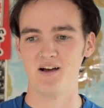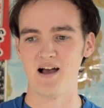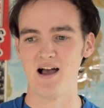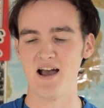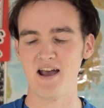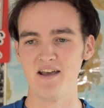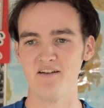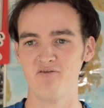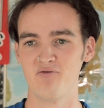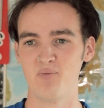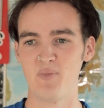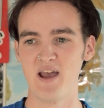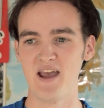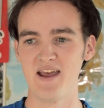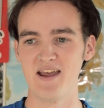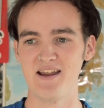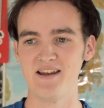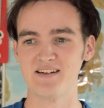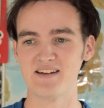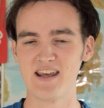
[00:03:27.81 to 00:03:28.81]
I've
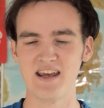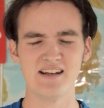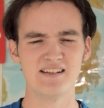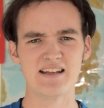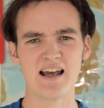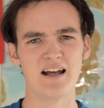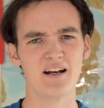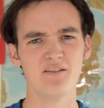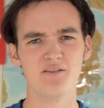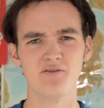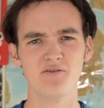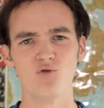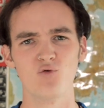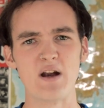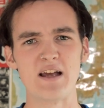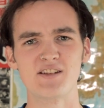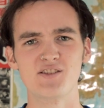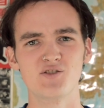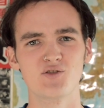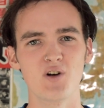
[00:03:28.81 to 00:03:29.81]
been kicked out of
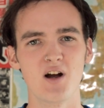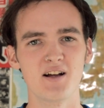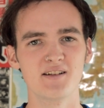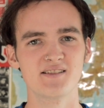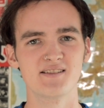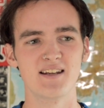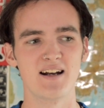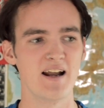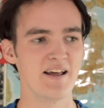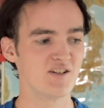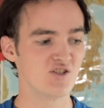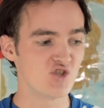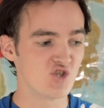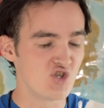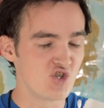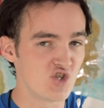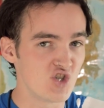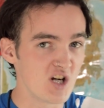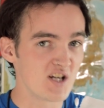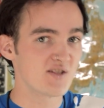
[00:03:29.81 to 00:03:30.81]
restaurants that I
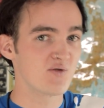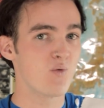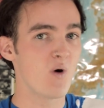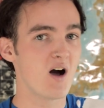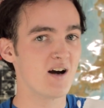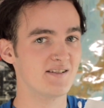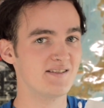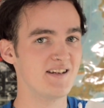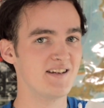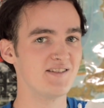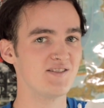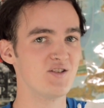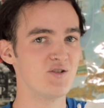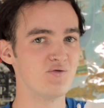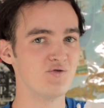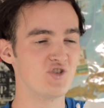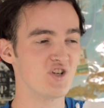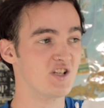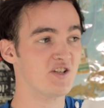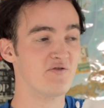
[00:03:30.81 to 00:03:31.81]
just walked into
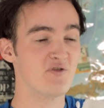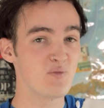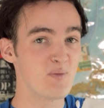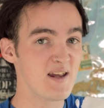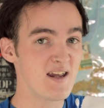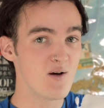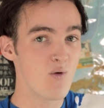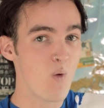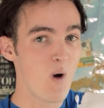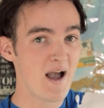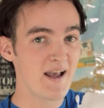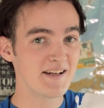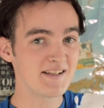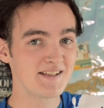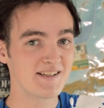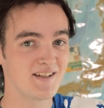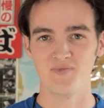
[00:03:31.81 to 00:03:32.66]
just for being white.